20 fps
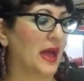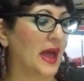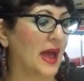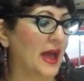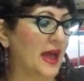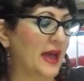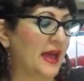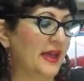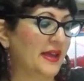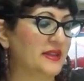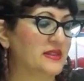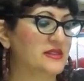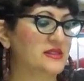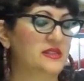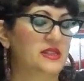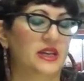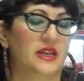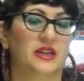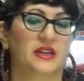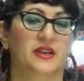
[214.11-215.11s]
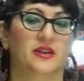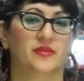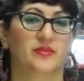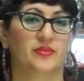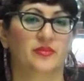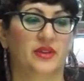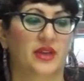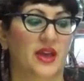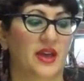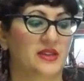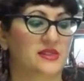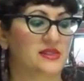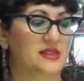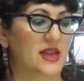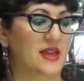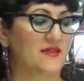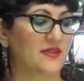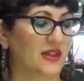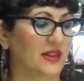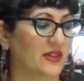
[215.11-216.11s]
a stick, okay,
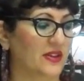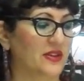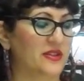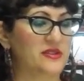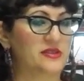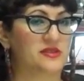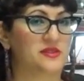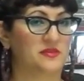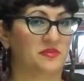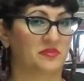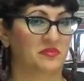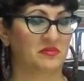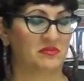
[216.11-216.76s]
saving those